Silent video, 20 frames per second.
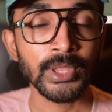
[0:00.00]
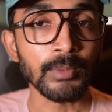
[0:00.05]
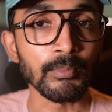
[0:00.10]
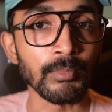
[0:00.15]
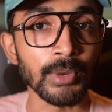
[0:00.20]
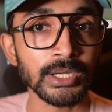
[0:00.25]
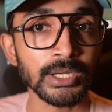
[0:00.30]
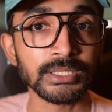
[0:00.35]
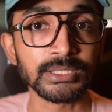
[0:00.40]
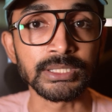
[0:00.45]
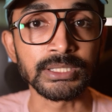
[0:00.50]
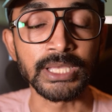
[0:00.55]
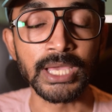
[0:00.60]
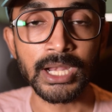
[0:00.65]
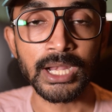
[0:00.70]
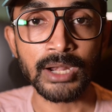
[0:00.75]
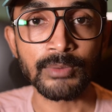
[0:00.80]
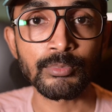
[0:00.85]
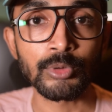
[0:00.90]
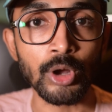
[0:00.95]
But
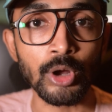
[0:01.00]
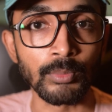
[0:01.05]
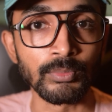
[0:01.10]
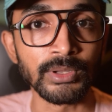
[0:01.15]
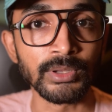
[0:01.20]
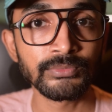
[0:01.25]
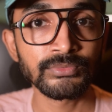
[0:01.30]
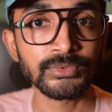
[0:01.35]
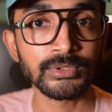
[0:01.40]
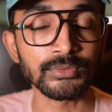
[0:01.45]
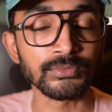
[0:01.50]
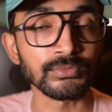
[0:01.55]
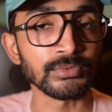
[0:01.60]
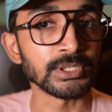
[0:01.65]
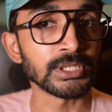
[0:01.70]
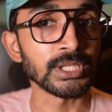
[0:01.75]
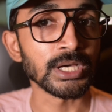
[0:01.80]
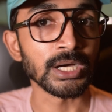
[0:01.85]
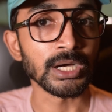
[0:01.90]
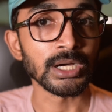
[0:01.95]
there are problems
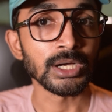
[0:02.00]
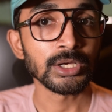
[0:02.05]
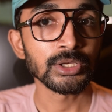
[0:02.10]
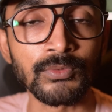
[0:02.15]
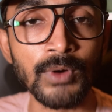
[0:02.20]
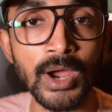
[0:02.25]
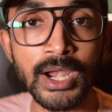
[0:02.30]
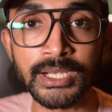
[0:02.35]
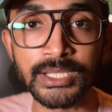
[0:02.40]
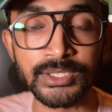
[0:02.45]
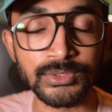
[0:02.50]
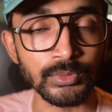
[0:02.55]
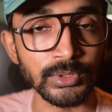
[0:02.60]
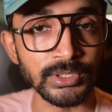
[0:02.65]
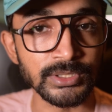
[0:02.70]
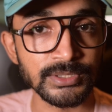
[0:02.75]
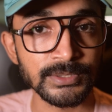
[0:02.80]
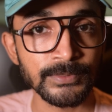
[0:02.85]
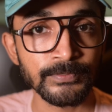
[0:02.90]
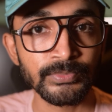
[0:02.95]
with the wireless
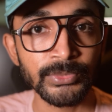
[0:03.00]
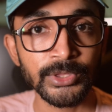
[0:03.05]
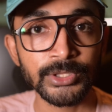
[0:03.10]
ones.